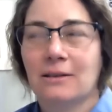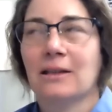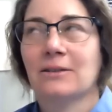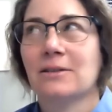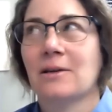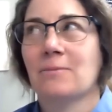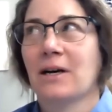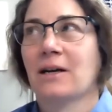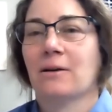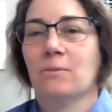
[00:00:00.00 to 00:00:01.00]
I'll step
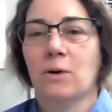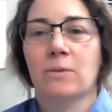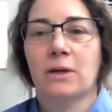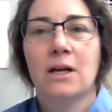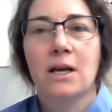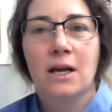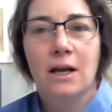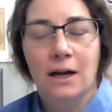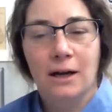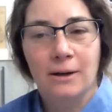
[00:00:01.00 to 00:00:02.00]
back a moment.
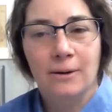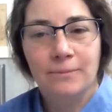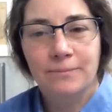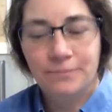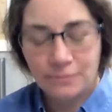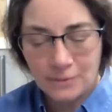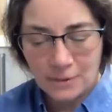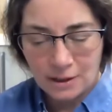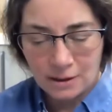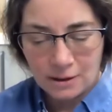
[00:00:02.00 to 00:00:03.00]
Um,
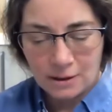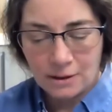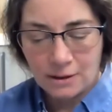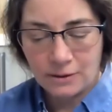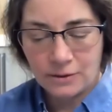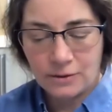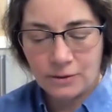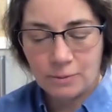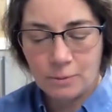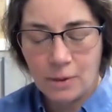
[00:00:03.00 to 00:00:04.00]
the
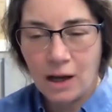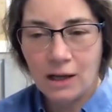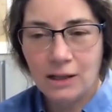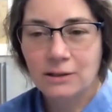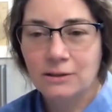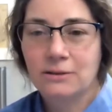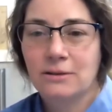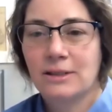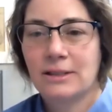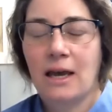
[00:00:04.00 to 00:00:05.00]
small
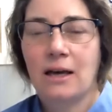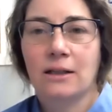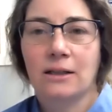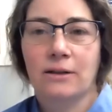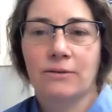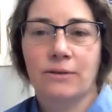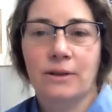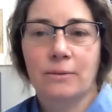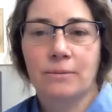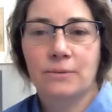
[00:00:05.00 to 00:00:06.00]
scale of
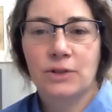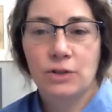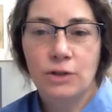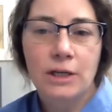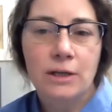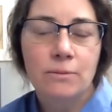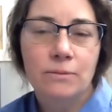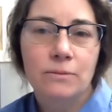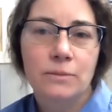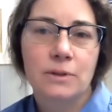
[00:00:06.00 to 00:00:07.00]
the
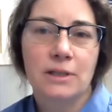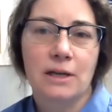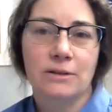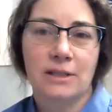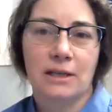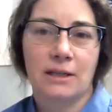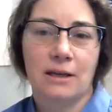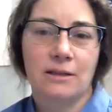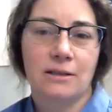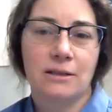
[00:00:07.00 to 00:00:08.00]
stream sounds like
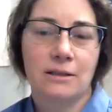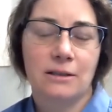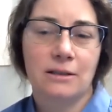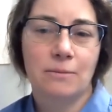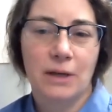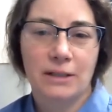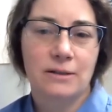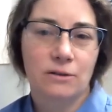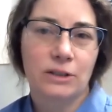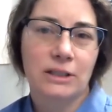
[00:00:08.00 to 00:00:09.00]
it makes
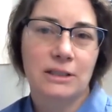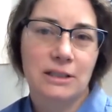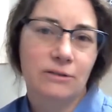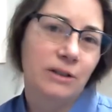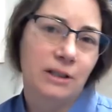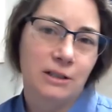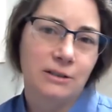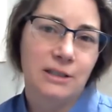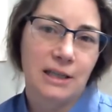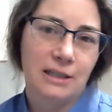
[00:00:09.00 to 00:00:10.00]
it really
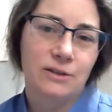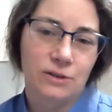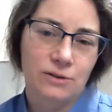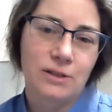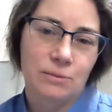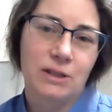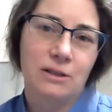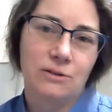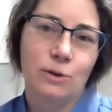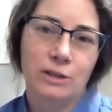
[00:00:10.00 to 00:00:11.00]
difficult to answer some of
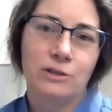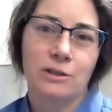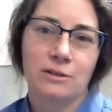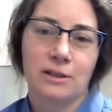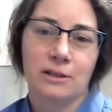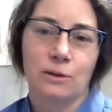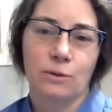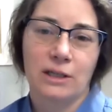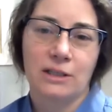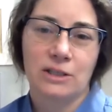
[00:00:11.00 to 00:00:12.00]
these questions, like the
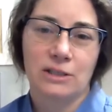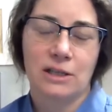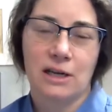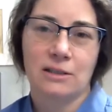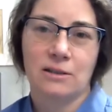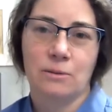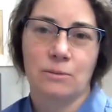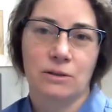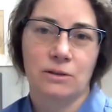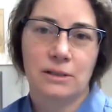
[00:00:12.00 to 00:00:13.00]
one I just asked
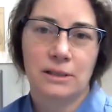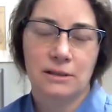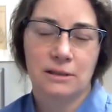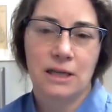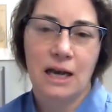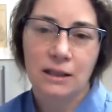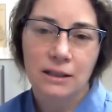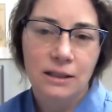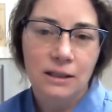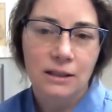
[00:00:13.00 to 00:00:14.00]
about
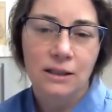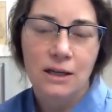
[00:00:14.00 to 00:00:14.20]
seasonality.